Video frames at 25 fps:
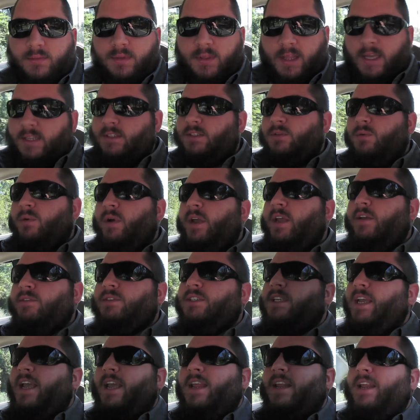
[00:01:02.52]
That's a way of
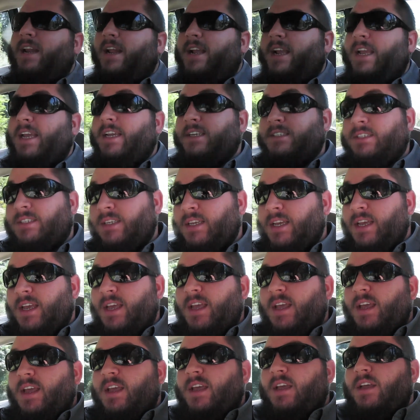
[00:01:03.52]
saying it, I guess.
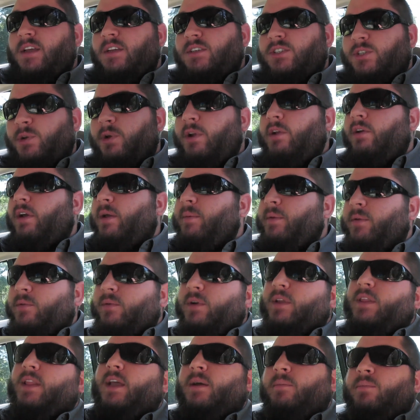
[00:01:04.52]
So anyway, I've been
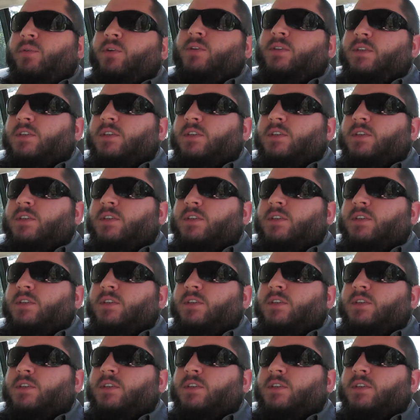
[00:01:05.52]
reading that book